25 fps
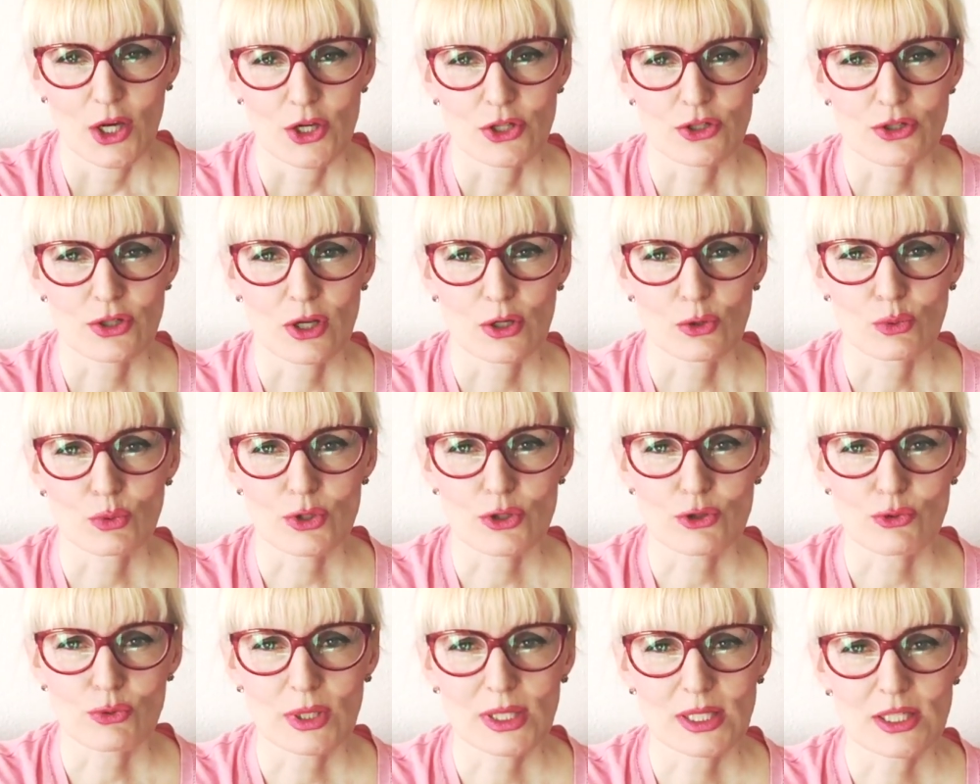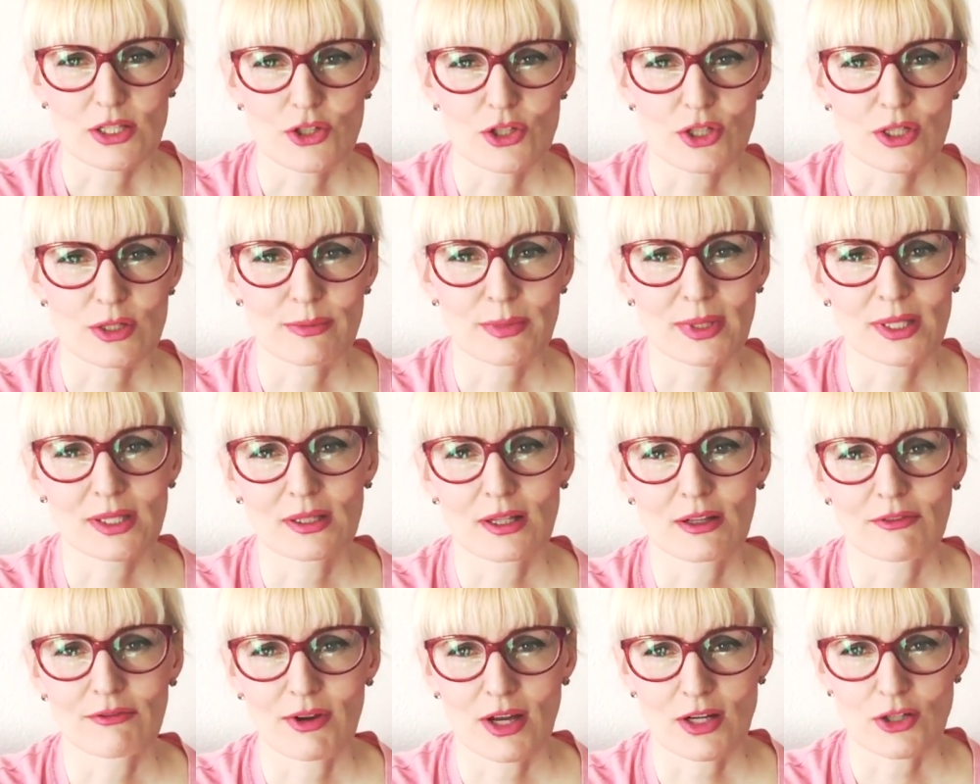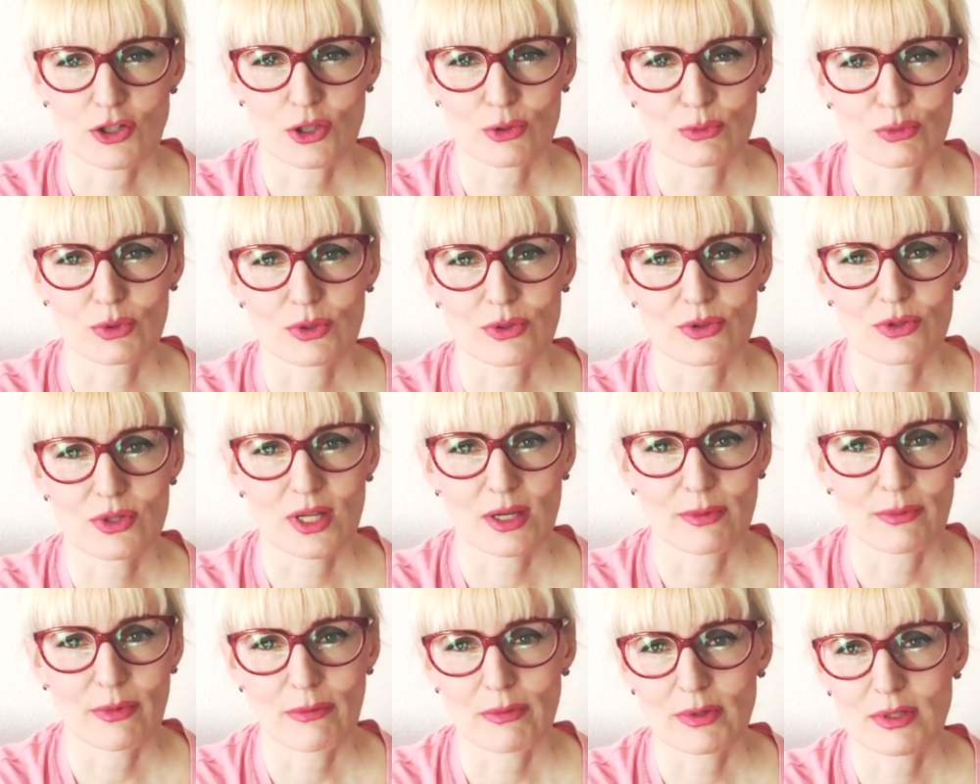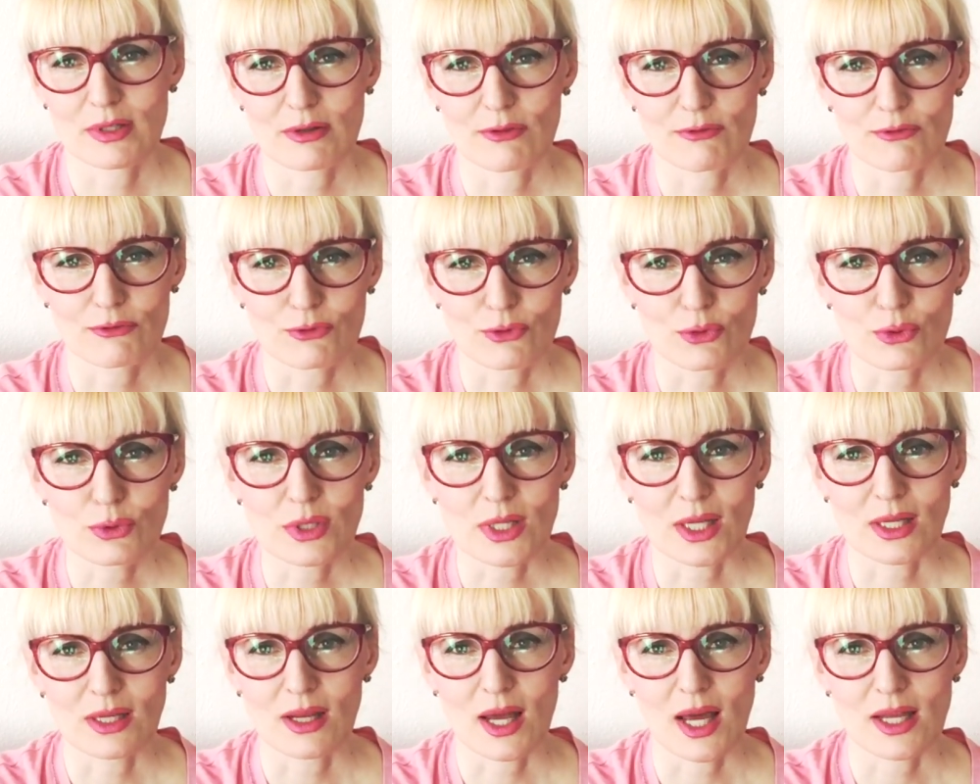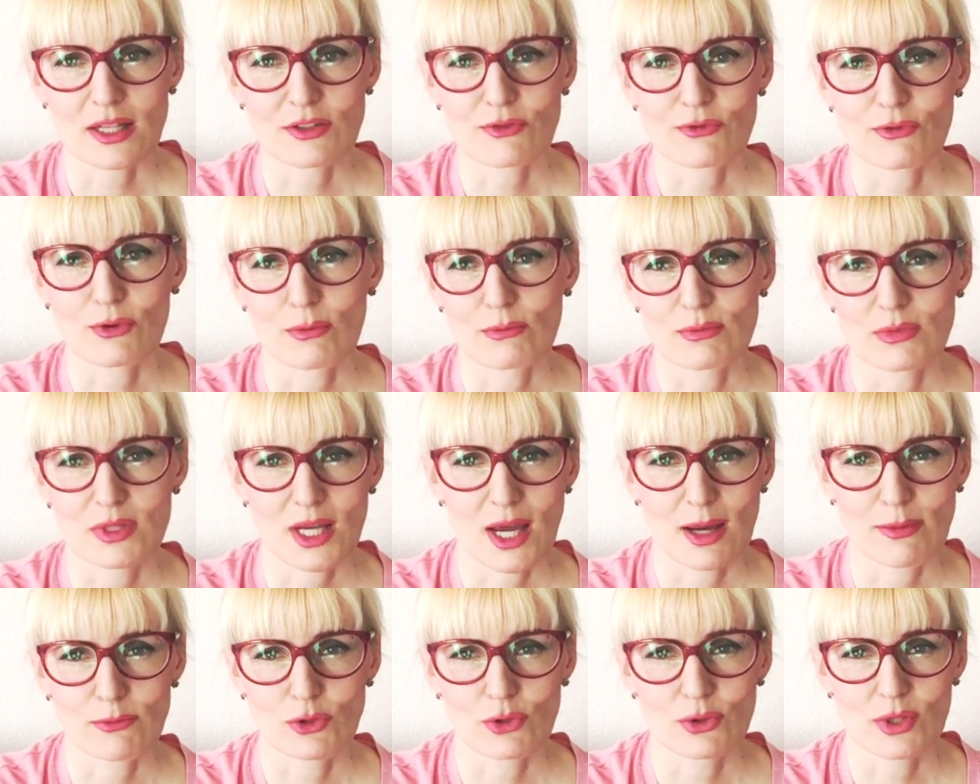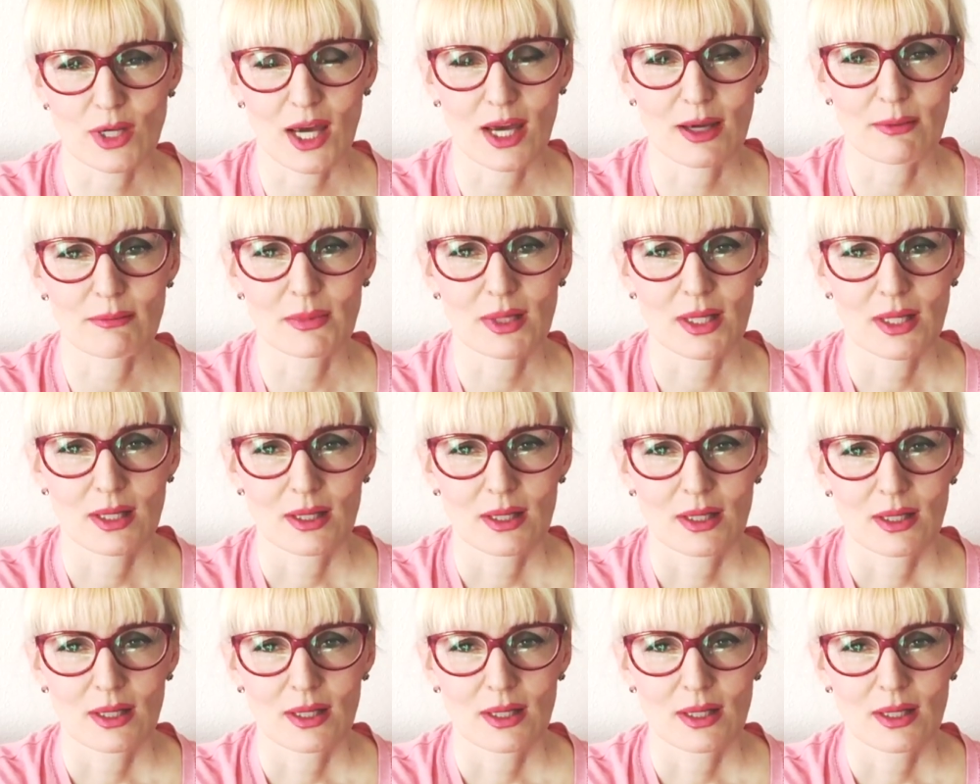So it was really just meat and vegetables and maybe some fruit and nuts from time to time.